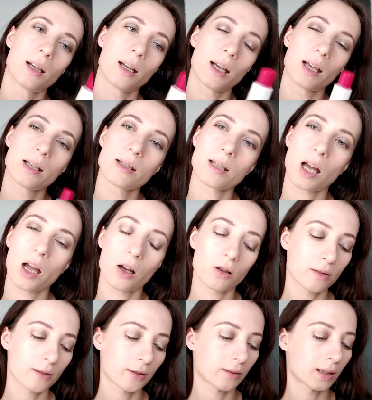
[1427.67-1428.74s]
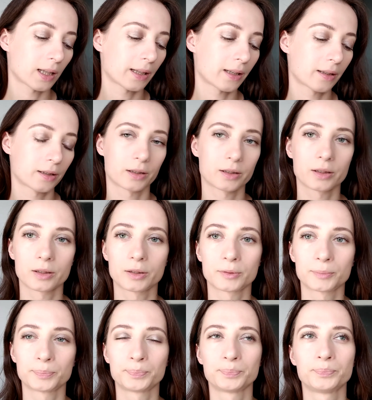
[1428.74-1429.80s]
And I also like
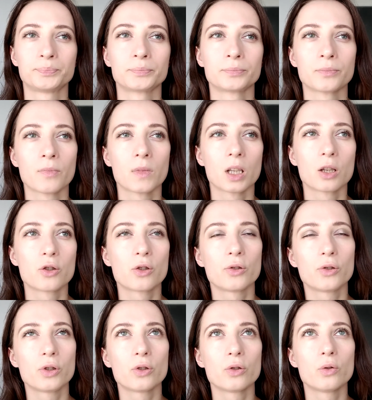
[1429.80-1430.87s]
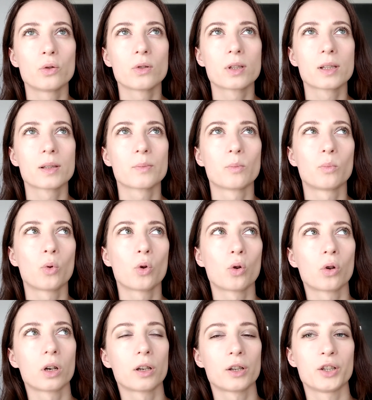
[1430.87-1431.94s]
to use
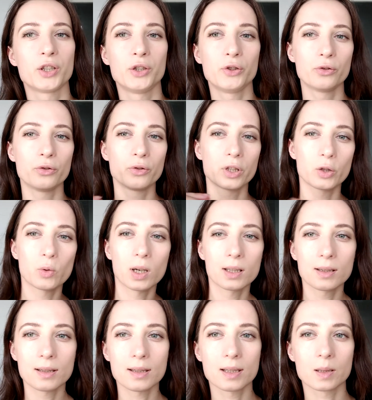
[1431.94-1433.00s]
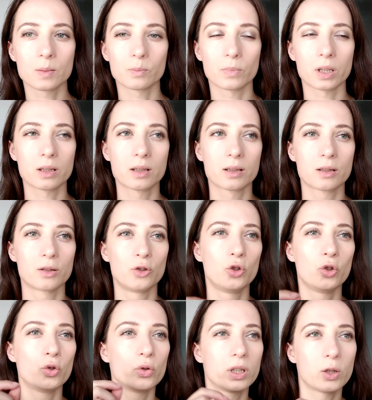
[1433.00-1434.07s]
more nudie ones, but
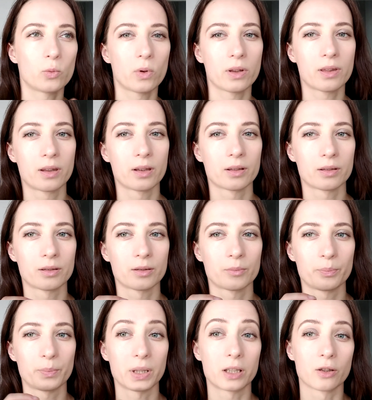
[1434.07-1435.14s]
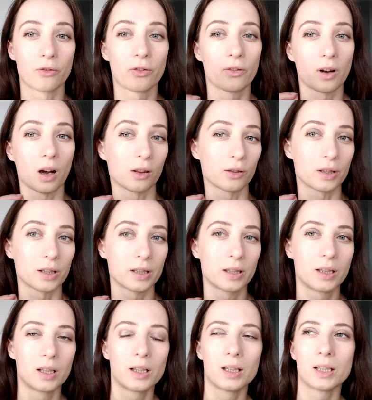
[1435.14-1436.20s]
nudie with a bit of color.
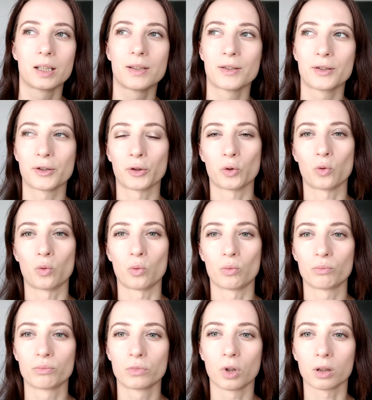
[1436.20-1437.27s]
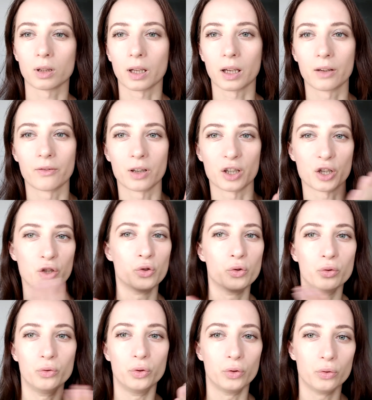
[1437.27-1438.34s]
So not like a very
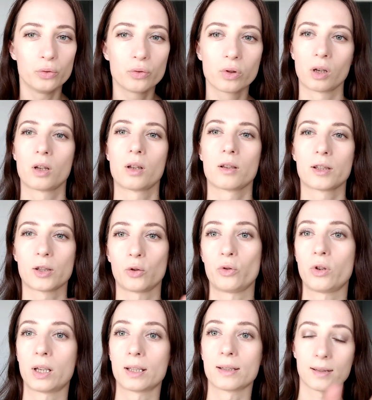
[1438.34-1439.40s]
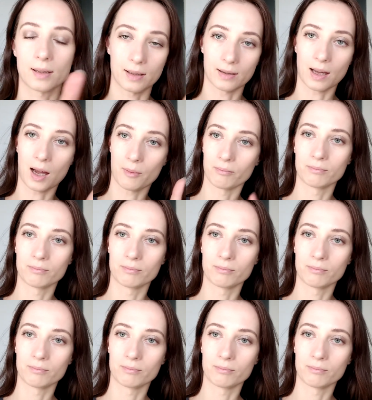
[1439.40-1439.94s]
nude, so you can see them.